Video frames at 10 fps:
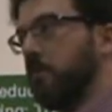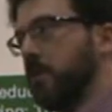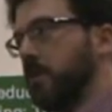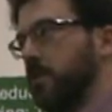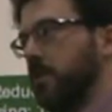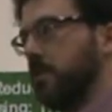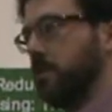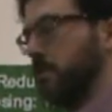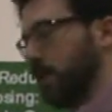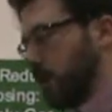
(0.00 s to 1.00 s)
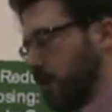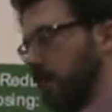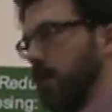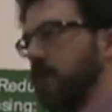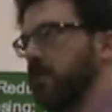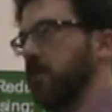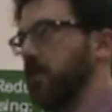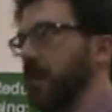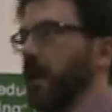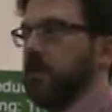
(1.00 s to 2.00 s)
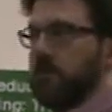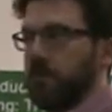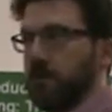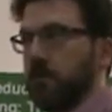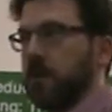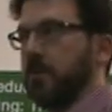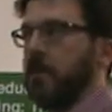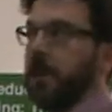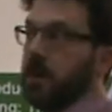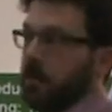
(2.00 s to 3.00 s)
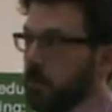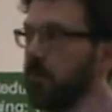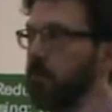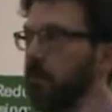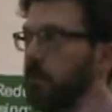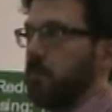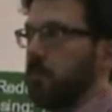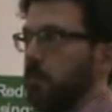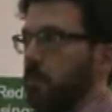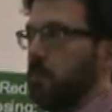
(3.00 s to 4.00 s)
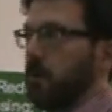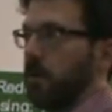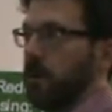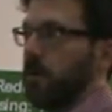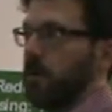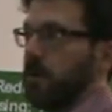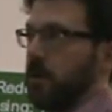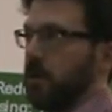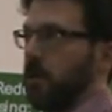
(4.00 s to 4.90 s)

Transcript: but once you run it through the reactor, you can recombine them and do water that way.